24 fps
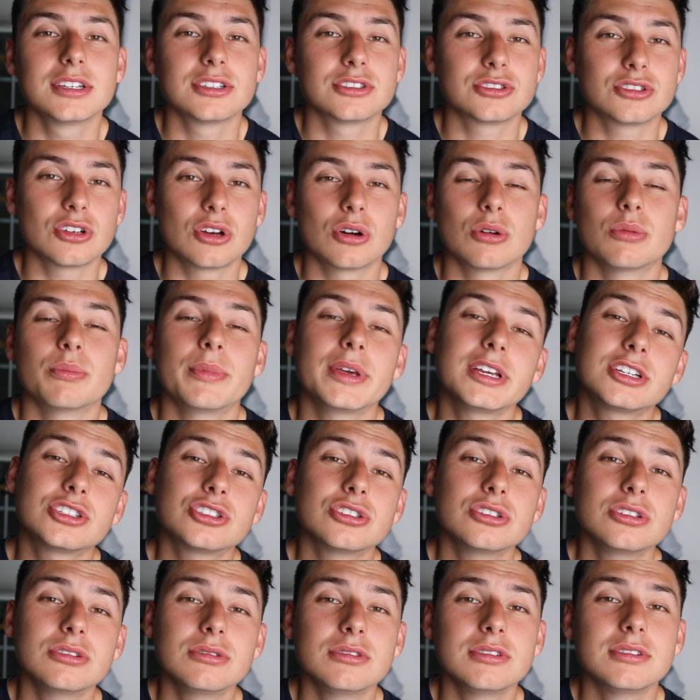So make
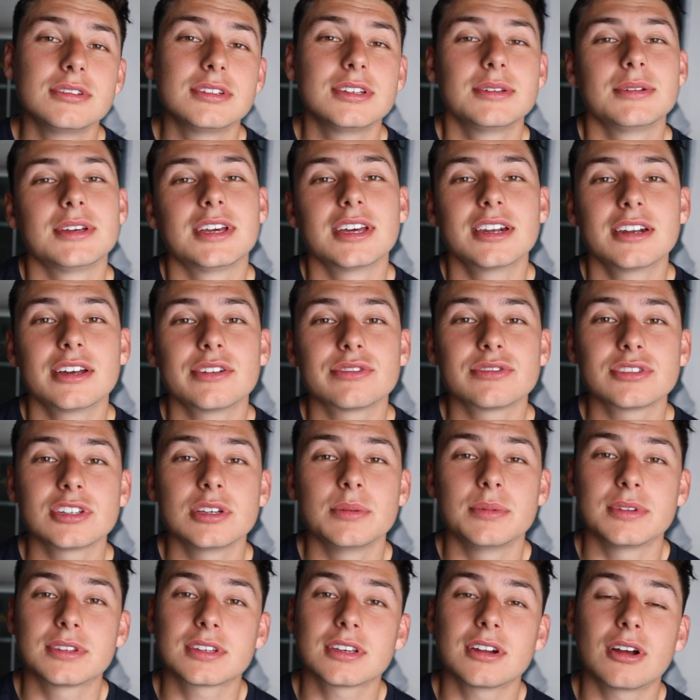sure you get enough
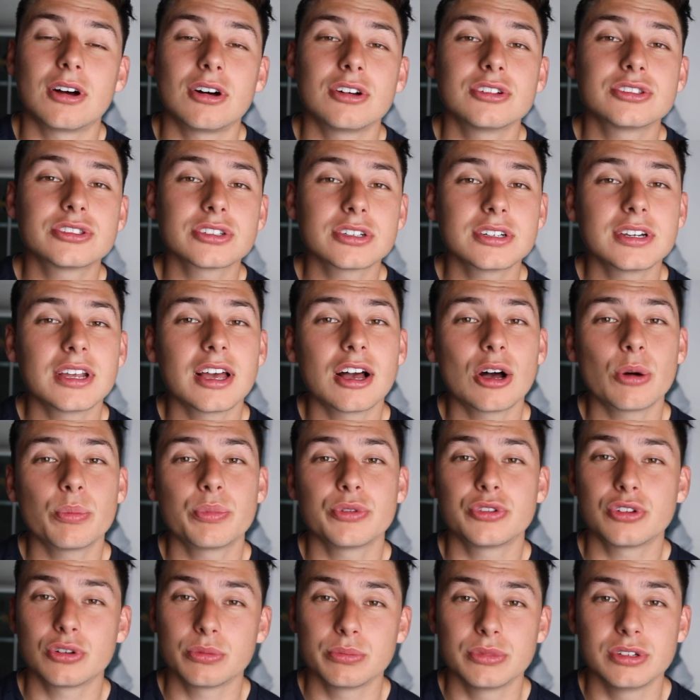sleep. It's also gonna help
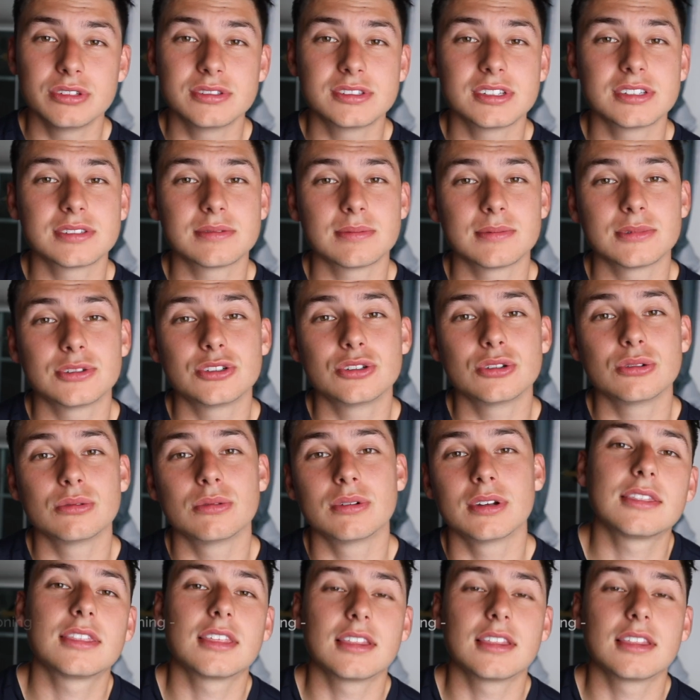with your immune system too.